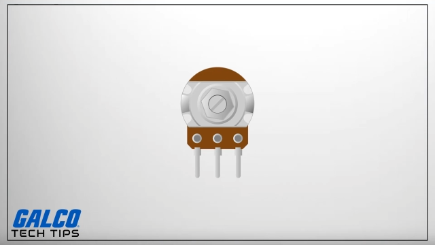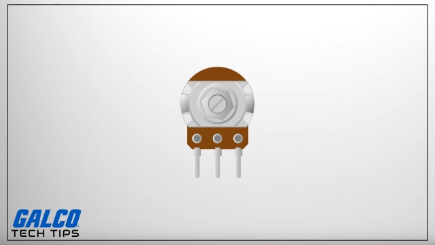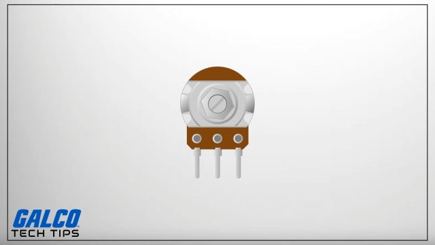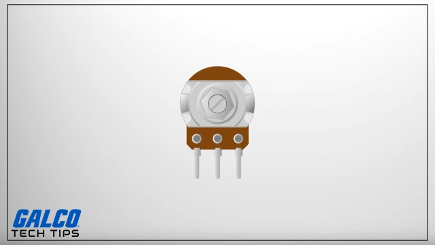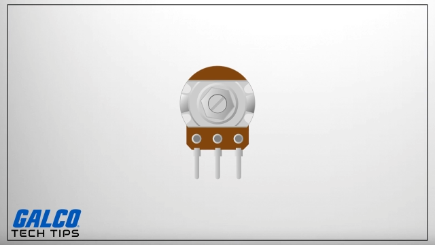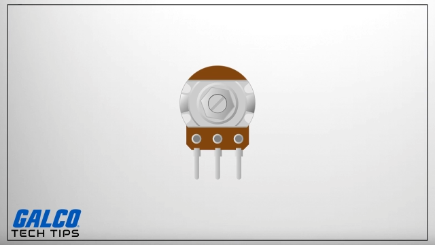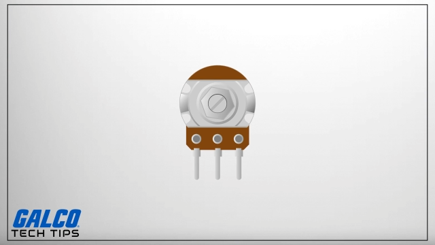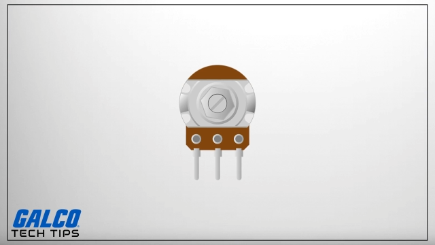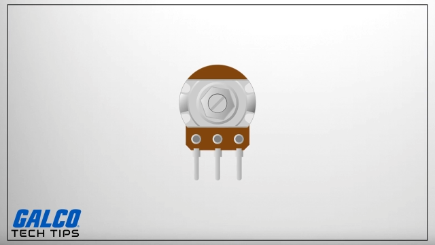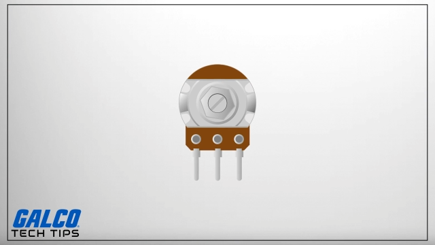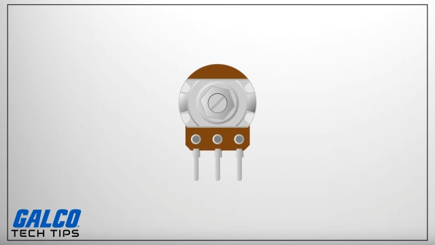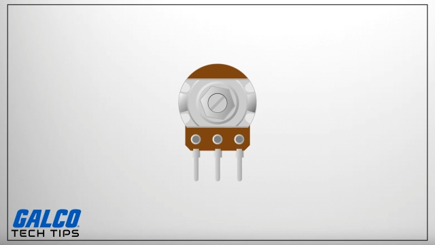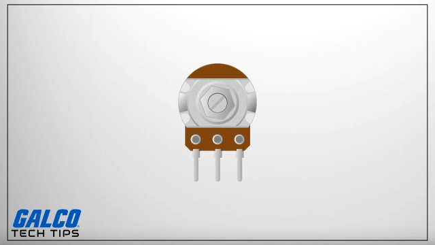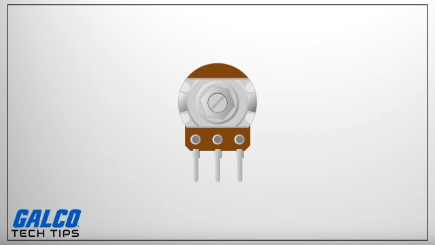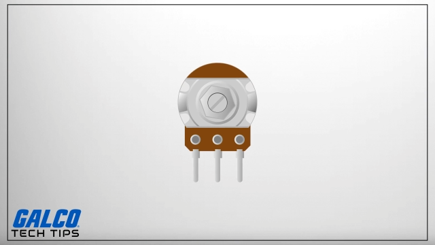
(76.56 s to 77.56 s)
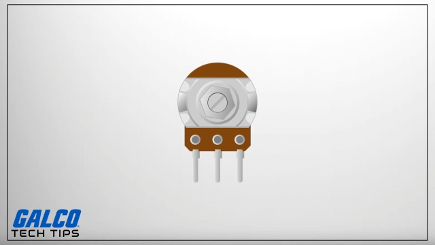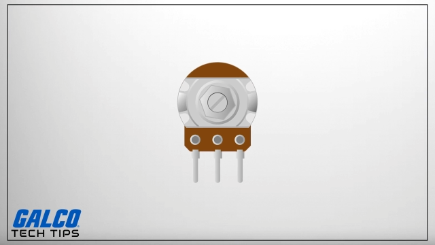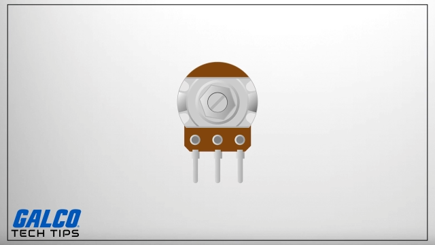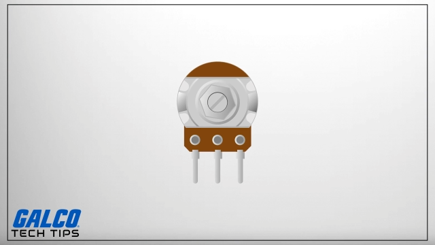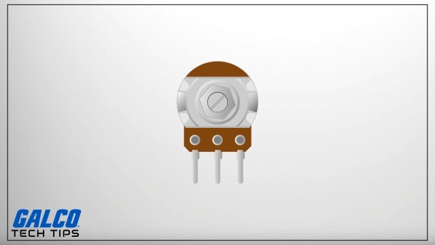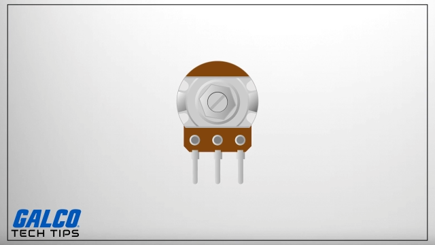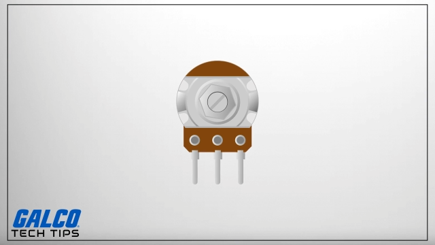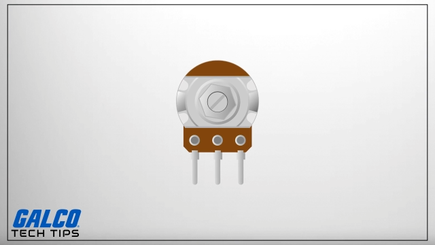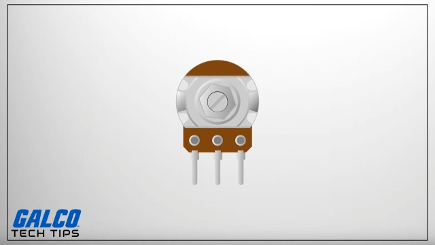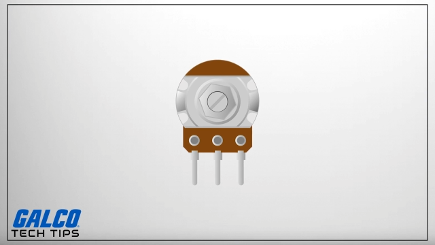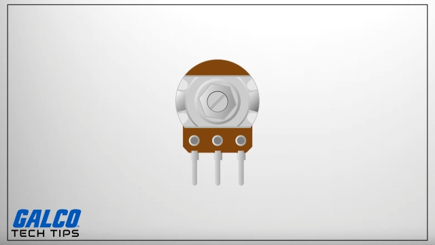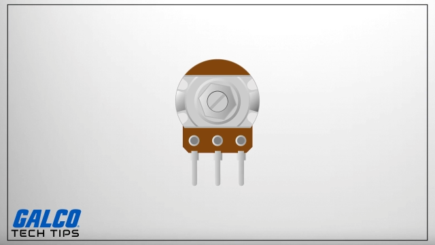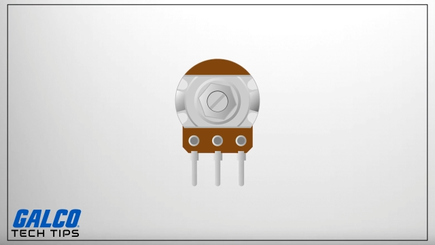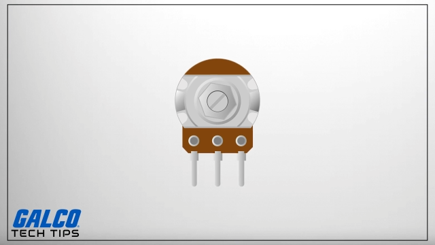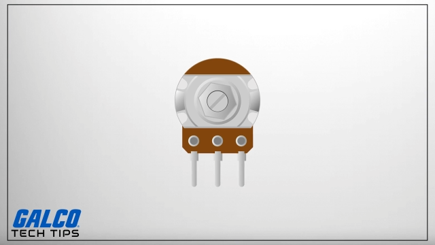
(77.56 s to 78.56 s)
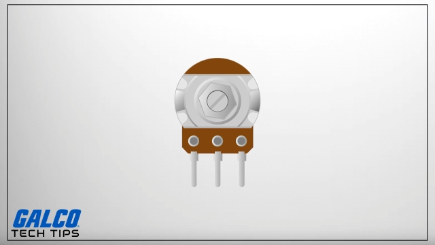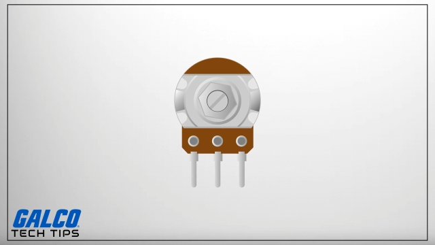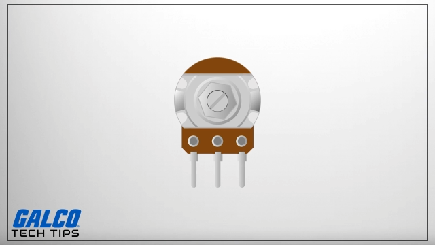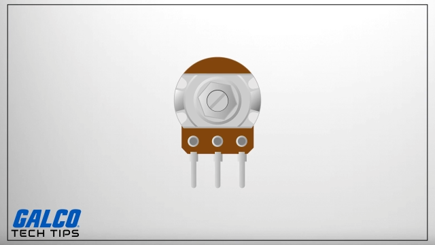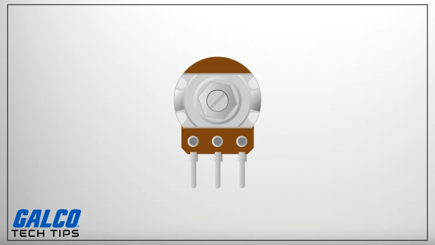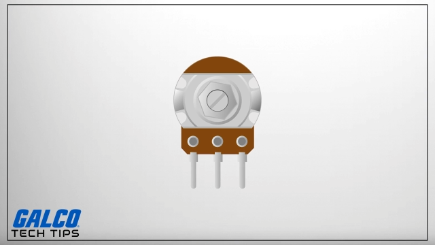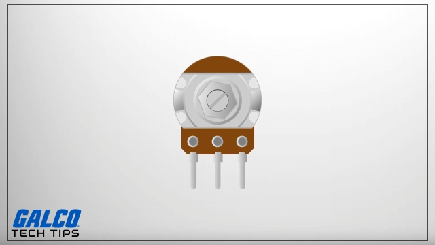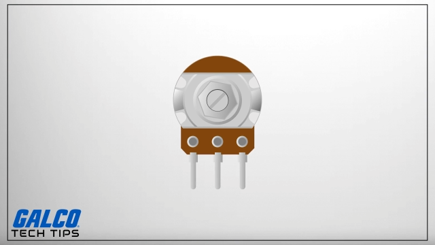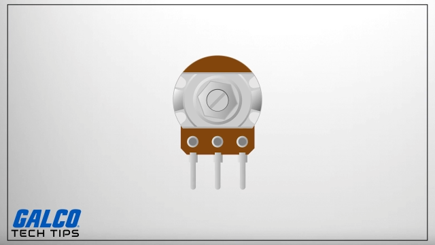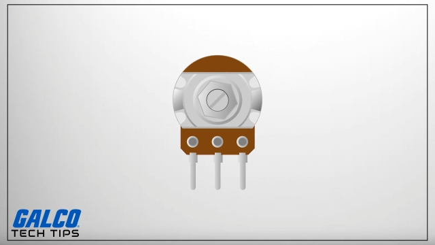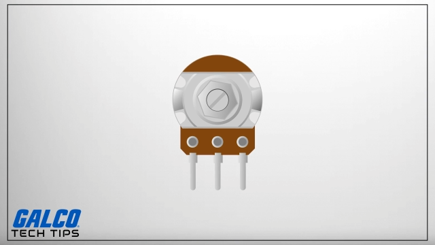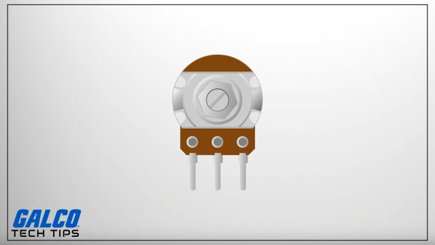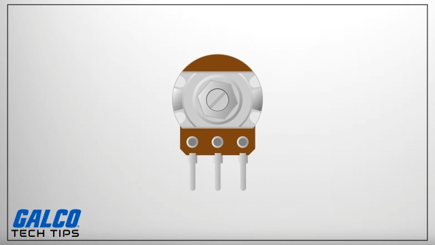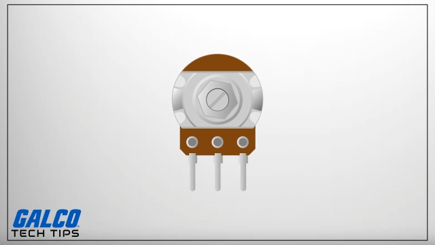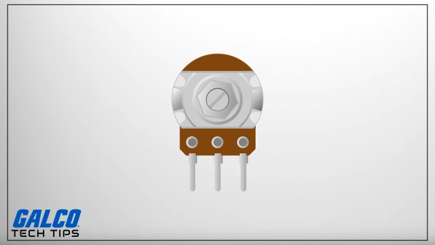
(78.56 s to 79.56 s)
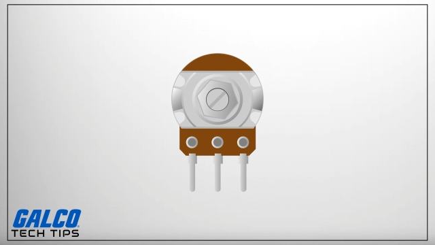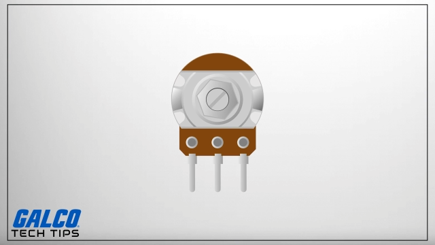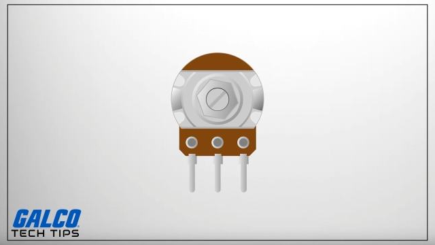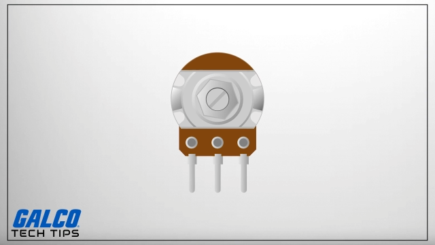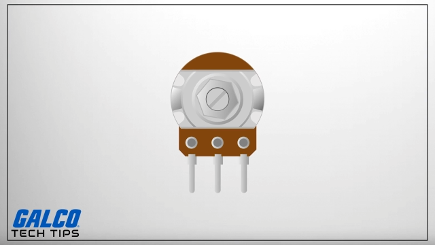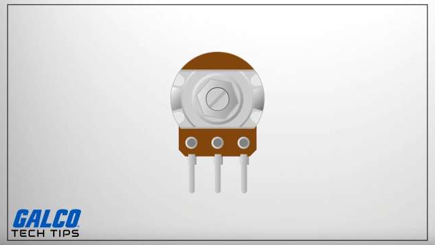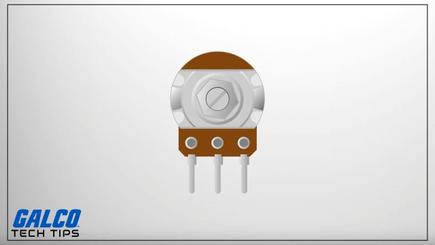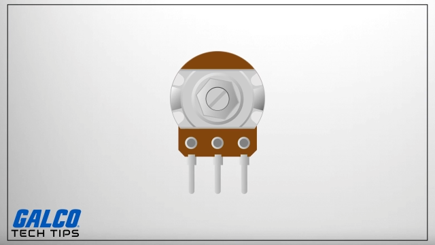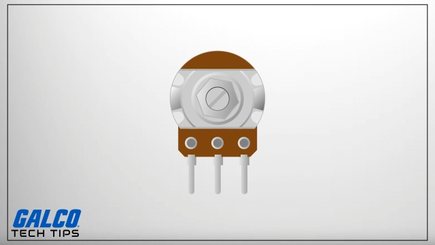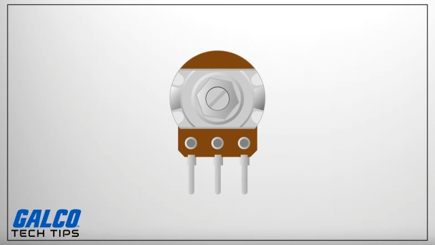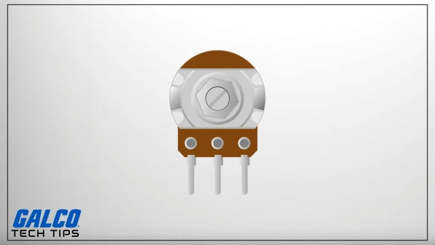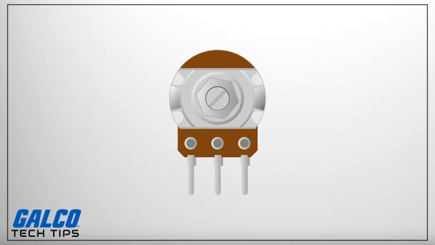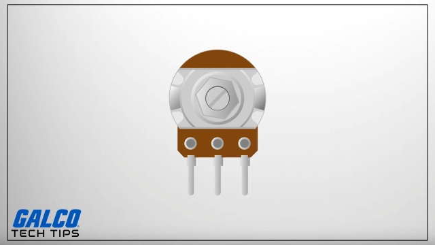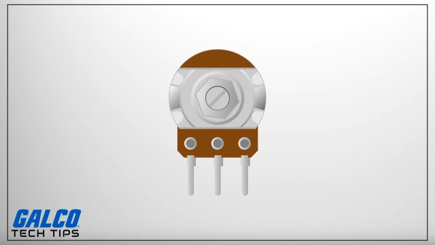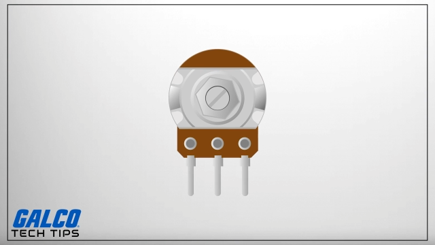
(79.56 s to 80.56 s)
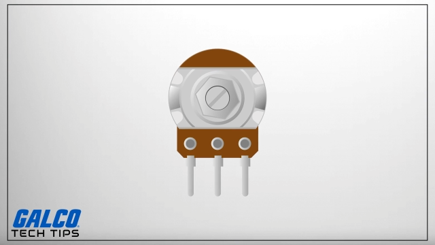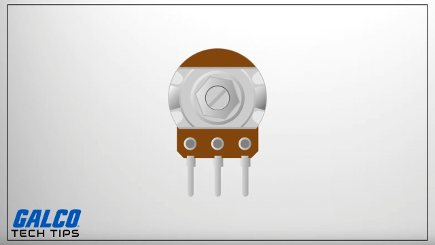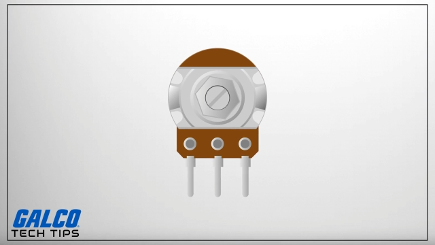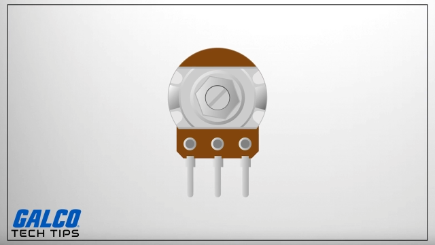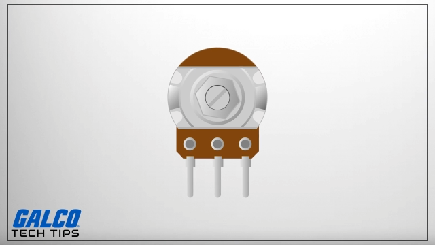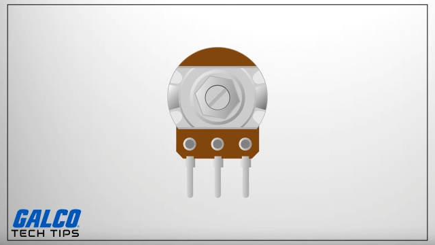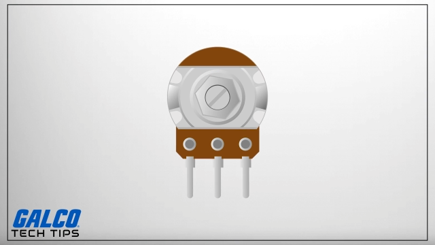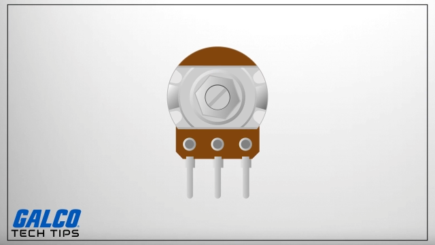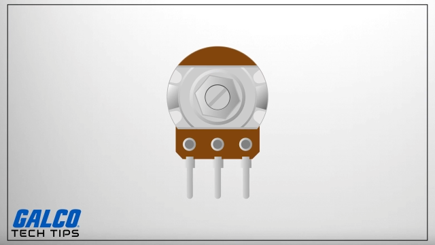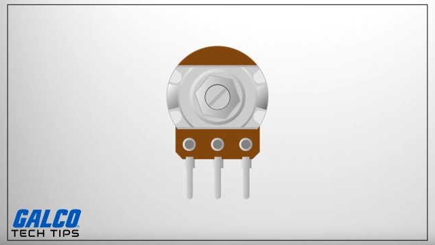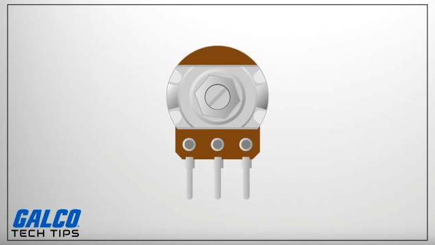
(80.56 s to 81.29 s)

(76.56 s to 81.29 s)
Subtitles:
Nobody's mouth can be seen.